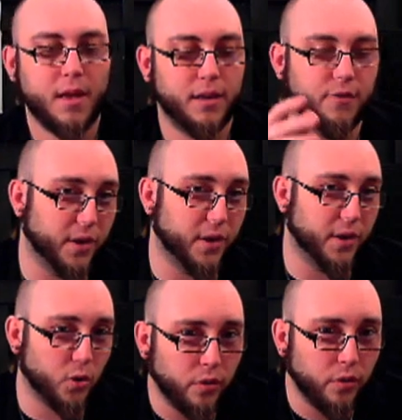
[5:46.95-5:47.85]
And if you
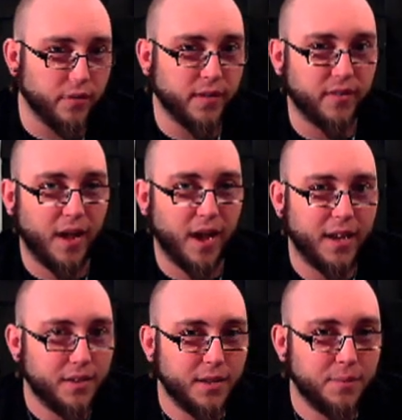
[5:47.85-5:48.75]
put a quarter in the
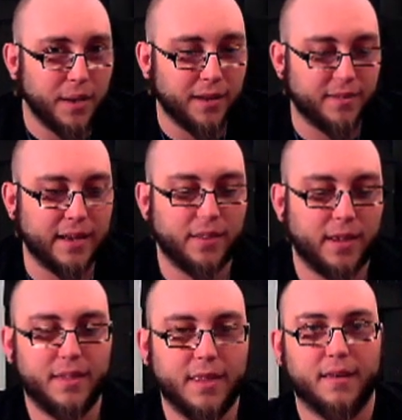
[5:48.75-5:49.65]
slot, it'd make a sound
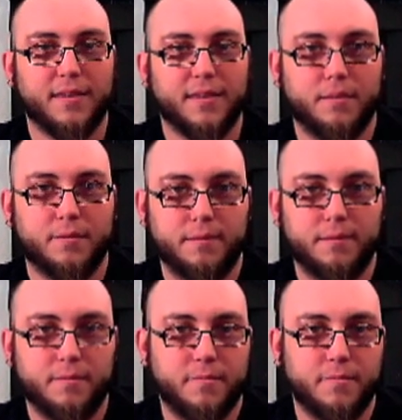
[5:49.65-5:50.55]
like this.
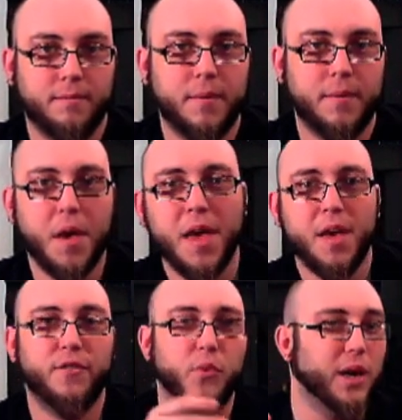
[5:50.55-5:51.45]

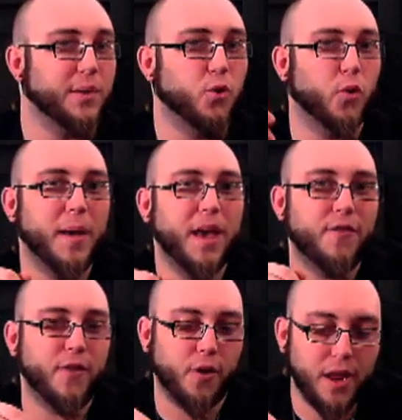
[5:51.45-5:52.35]
If you went up to a
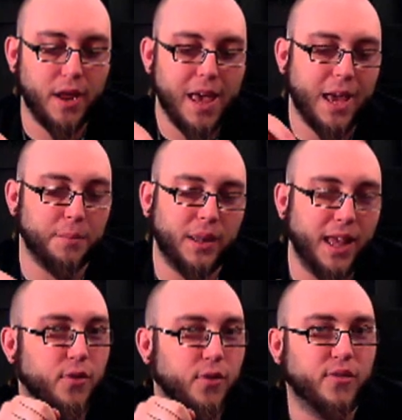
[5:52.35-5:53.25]
payphone and
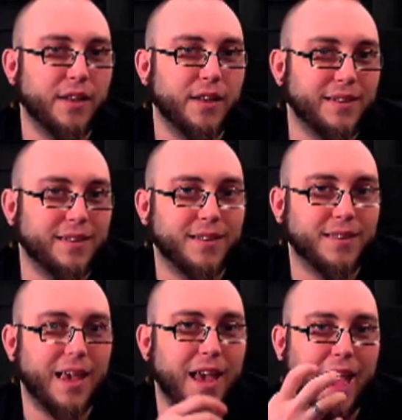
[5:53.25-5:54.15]
played those sounds into
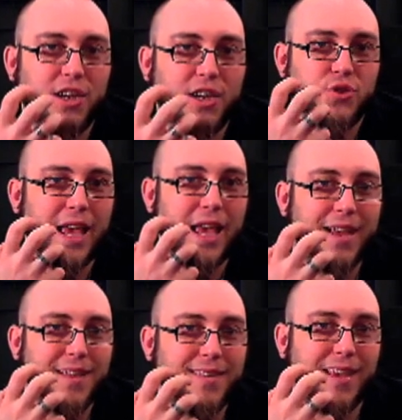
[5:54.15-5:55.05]
the actual
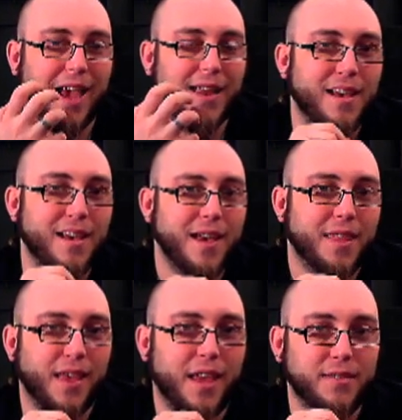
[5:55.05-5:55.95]
handset,
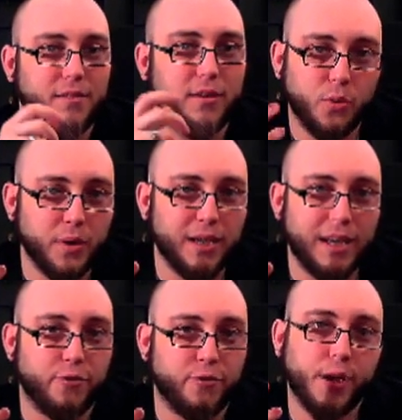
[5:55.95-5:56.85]
then you would
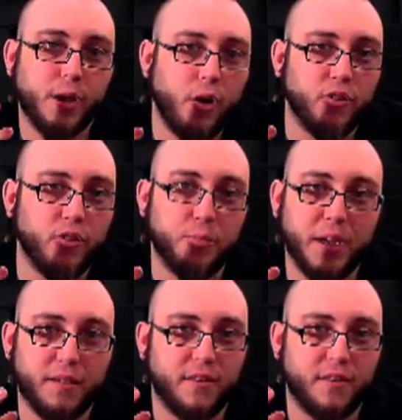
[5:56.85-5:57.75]
get free calls
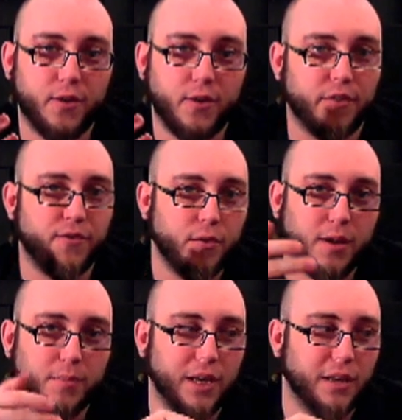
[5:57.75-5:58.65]
because as far as the
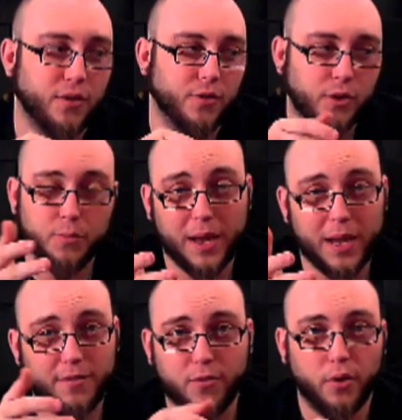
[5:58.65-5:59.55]
phone company knew, you'd
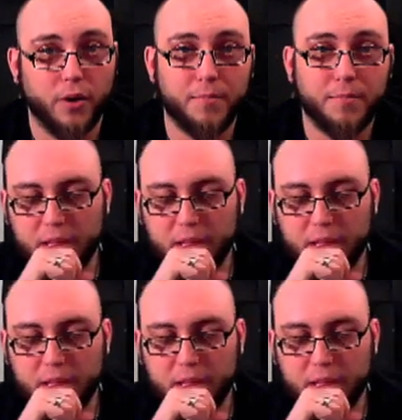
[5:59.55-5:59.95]
paid for them.